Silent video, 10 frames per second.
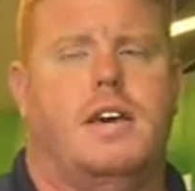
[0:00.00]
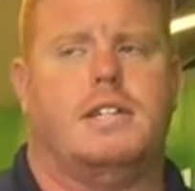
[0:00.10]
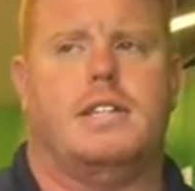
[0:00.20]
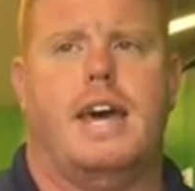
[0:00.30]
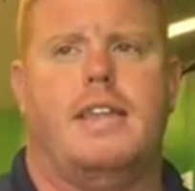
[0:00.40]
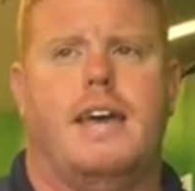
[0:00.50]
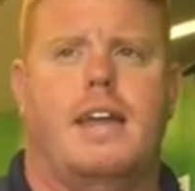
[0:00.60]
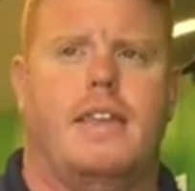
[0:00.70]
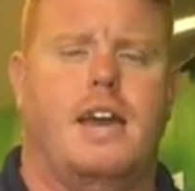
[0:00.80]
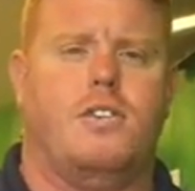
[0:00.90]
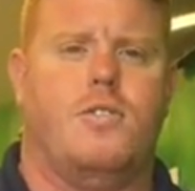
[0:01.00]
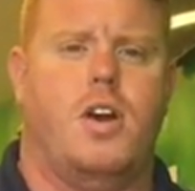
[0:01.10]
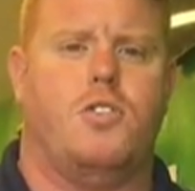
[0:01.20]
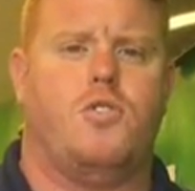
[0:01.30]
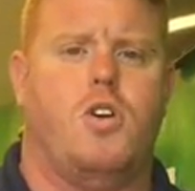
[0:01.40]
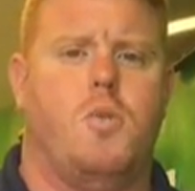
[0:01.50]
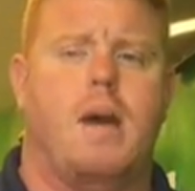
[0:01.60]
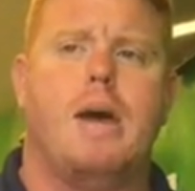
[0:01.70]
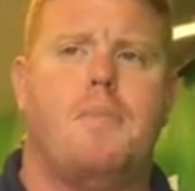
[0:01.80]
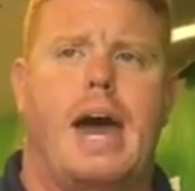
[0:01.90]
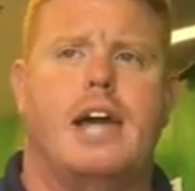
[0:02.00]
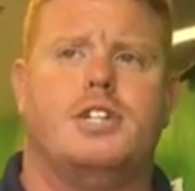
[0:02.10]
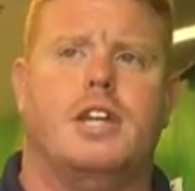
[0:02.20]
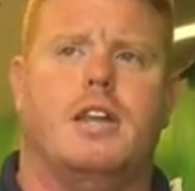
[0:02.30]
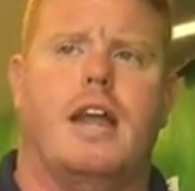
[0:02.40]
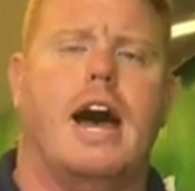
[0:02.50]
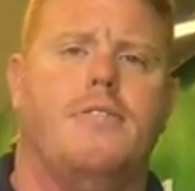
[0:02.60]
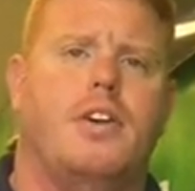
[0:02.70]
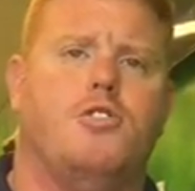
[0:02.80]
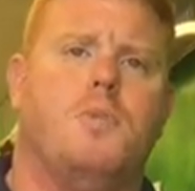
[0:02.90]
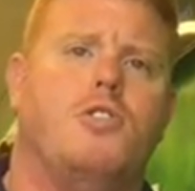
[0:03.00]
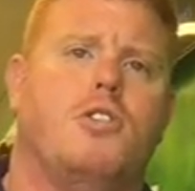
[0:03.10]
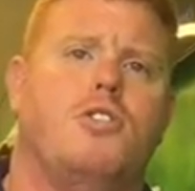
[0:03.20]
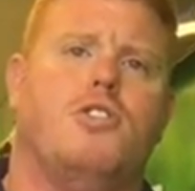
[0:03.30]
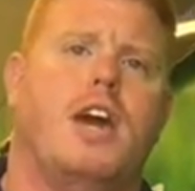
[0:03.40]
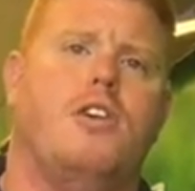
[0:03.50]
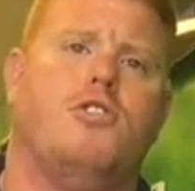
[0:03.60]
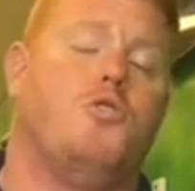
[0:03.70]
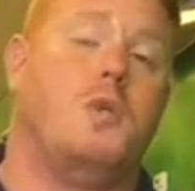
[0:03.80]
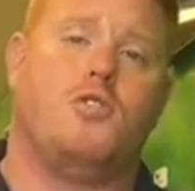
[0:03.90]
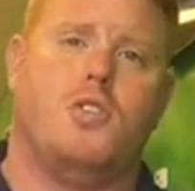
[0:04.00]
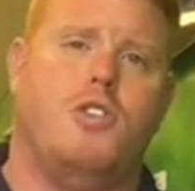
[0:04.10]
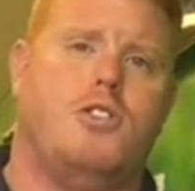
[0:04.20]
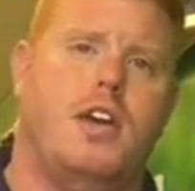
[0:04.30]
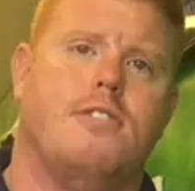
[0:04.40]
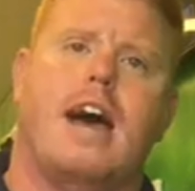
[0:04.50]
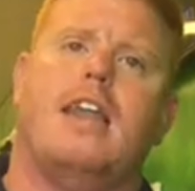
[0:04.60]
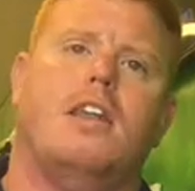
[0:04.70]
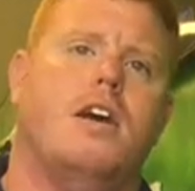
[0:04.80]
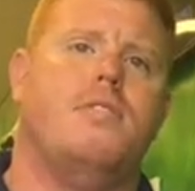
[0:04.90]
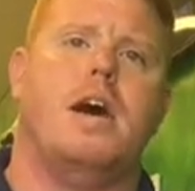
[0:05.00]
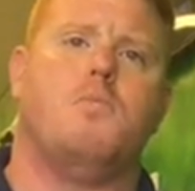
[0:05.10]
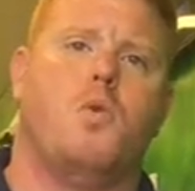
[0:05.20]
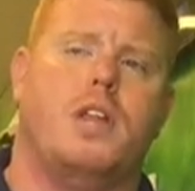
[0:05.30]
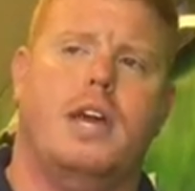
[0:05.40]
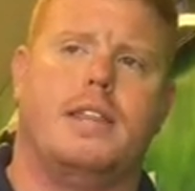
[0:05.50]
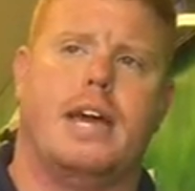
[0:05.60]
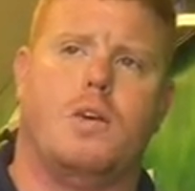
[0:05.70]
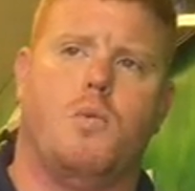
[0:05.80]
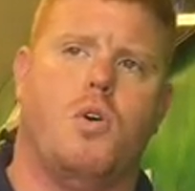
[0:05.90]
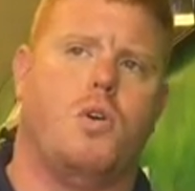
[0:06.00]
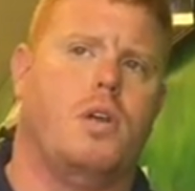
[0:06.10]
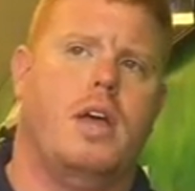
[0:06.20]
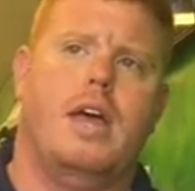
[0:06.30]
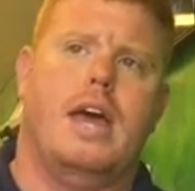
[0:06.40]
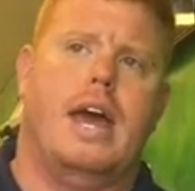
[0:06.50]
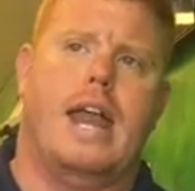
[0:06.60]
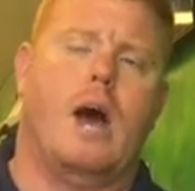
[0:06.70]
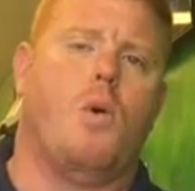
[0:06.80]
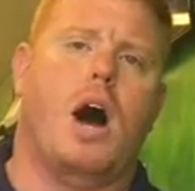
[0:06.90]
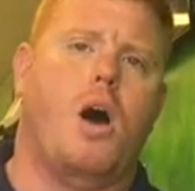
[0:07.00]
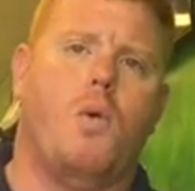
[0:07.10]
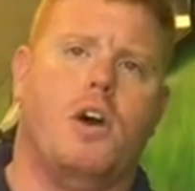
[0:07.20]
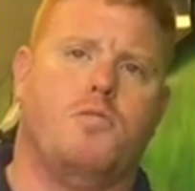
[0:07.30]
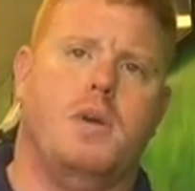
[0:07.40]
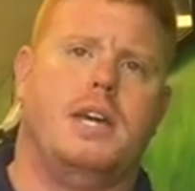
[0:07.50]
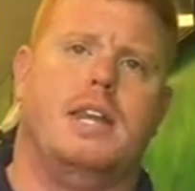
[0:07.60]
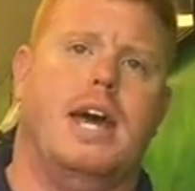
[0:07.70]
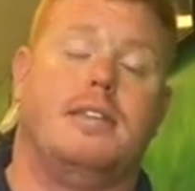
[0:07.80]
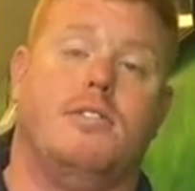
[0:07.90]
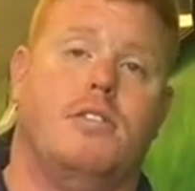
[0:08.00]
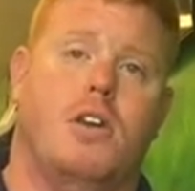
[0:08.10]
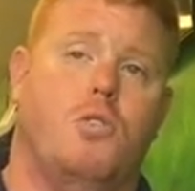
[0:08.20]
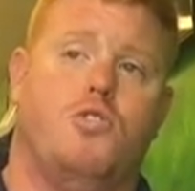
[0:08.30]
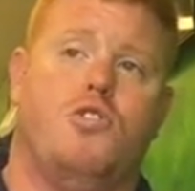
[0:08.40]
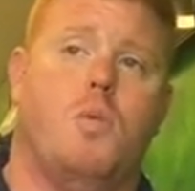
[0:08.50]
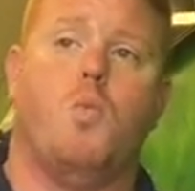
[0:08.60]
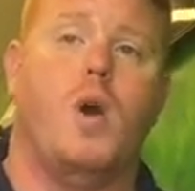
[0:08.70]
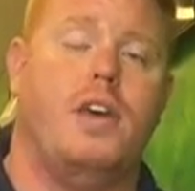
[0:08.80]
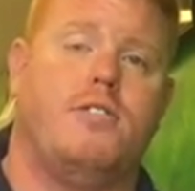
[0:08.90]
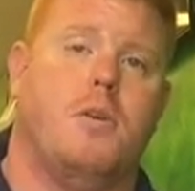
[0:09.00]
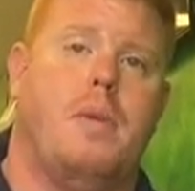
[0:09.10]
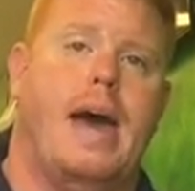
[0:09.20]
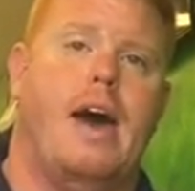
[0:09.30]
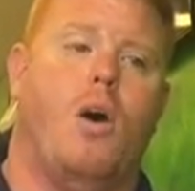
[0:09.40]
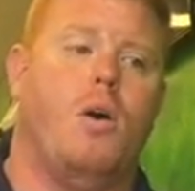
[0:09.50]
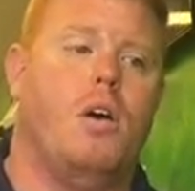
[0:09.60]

Yes, that, that that is very true. My passion in life is special education, special needs kids. I love that more than anything in the world, and I will always be connected to those some way, somehow.